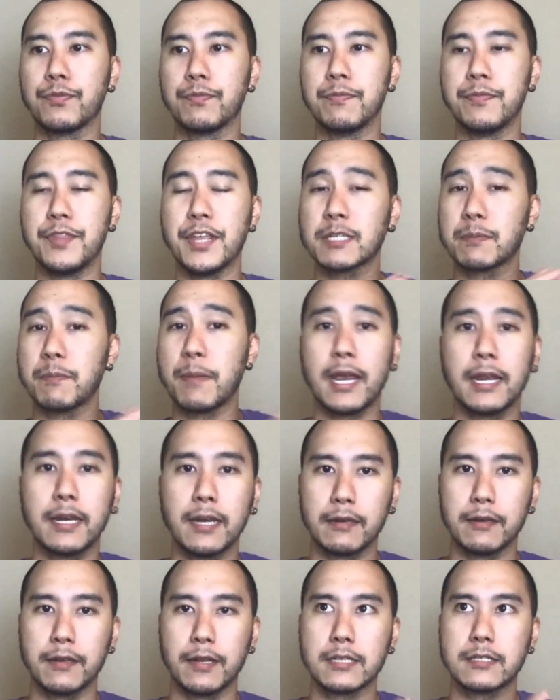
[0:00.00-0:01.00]
this
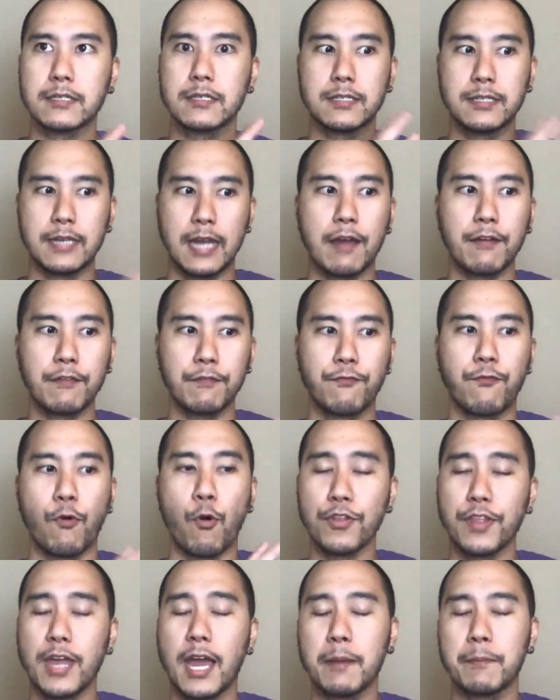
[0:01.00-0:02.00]
is not for
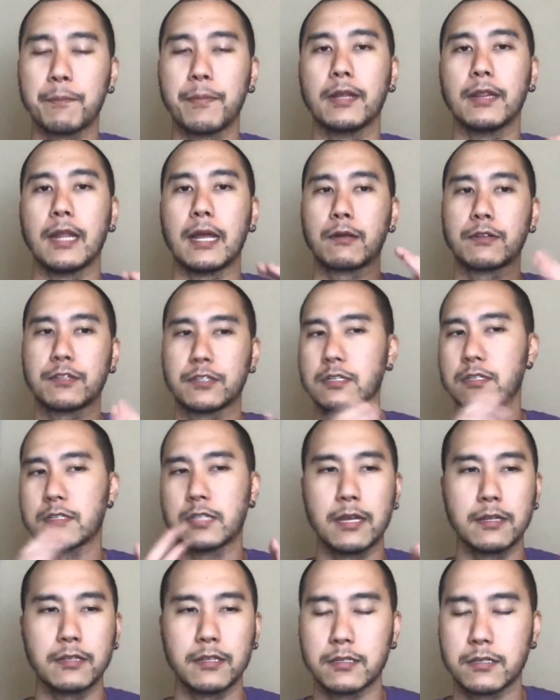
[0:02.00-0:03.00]
that, but just
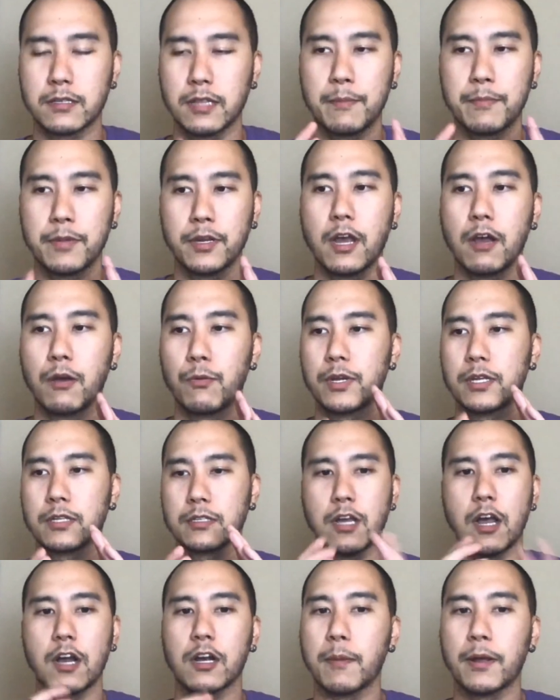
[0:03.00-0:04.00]
let me know. We can
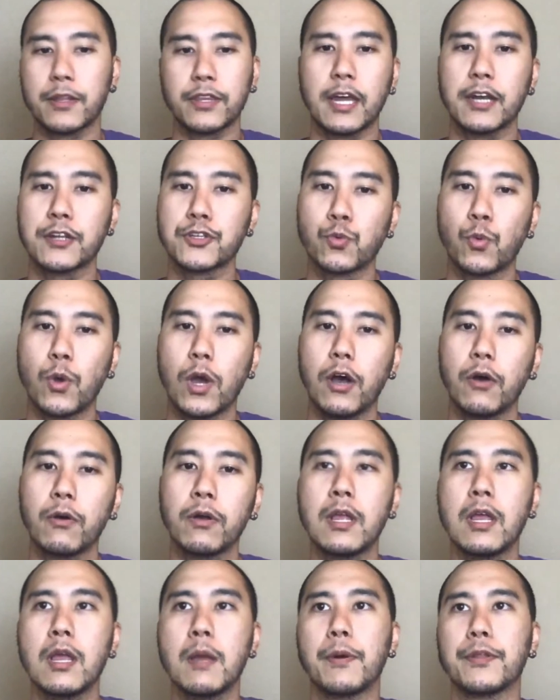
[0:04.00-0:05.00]
talk about that as well.
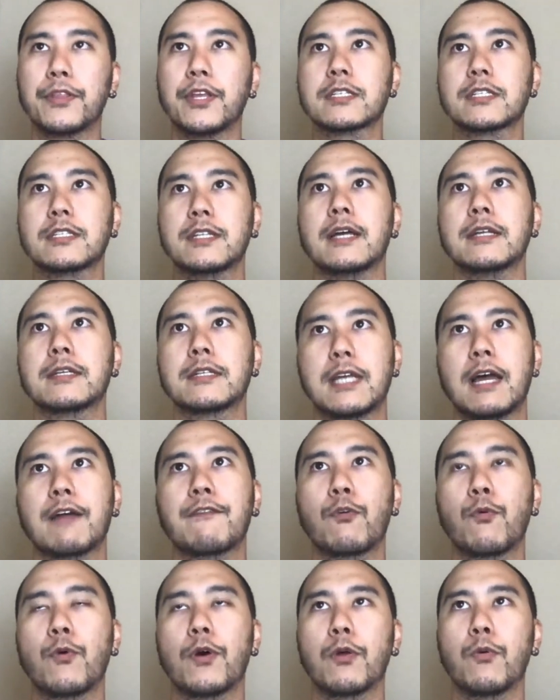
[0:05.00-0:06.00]
But this is not designed for
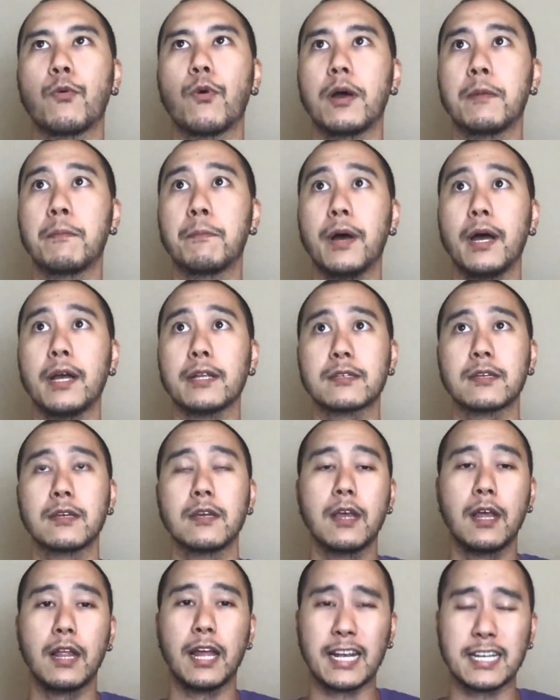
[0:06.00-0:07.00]
one-on-one. But
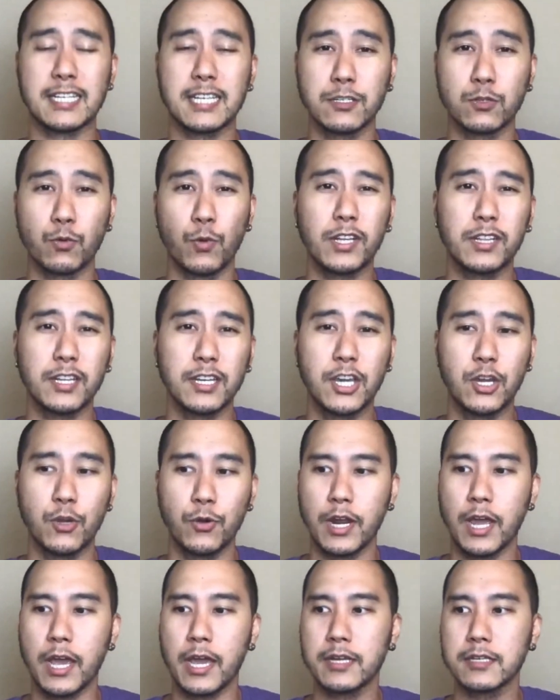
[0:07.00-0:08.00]
like I said, it's weekly
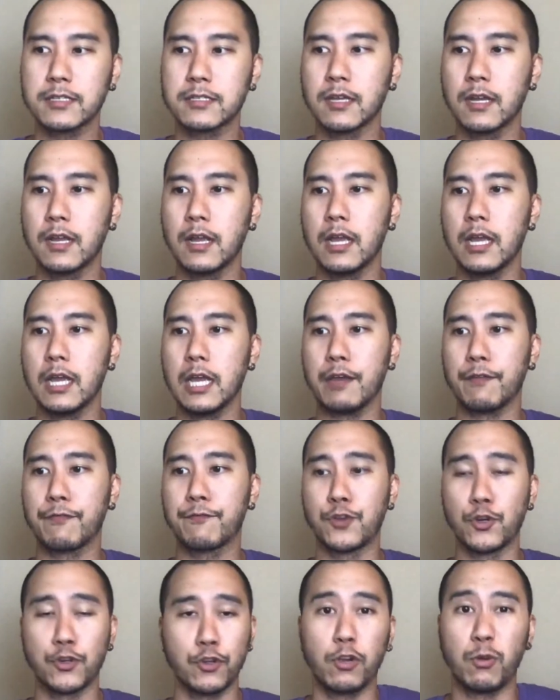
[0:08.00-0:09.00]
Q&As. If
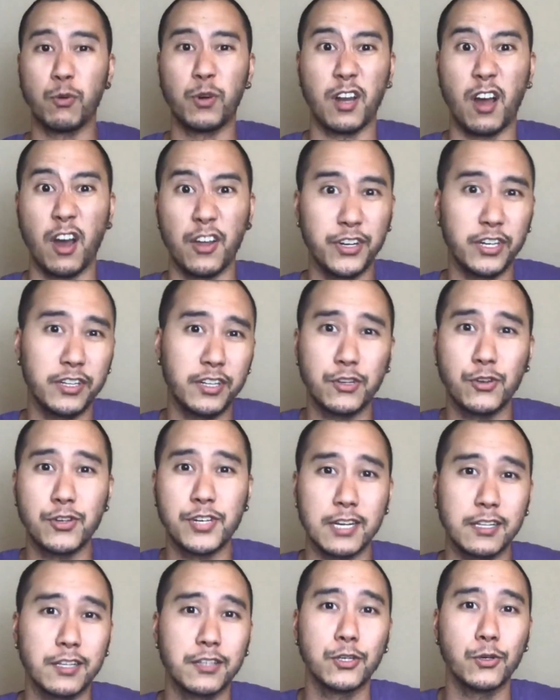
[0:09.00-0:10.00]
you're the only one on there, then you
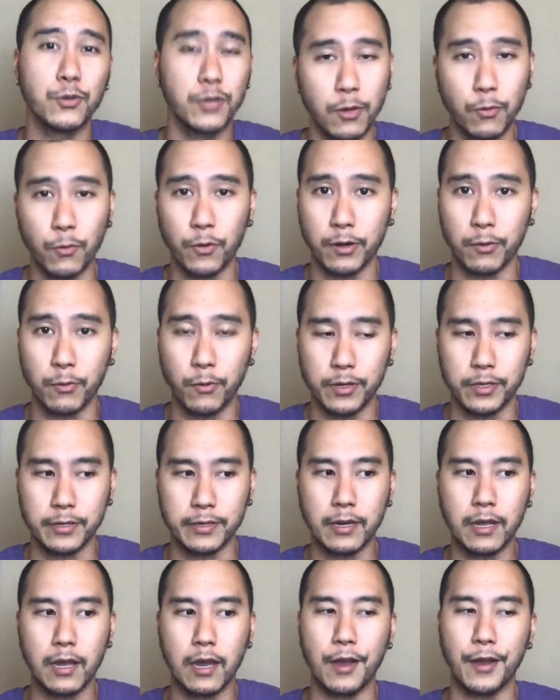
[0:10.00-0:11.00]
technically do get
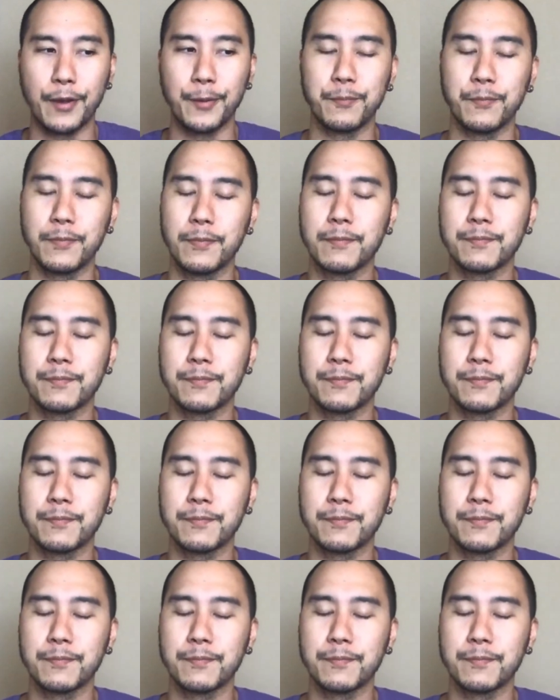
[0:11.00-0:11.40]
one-on-one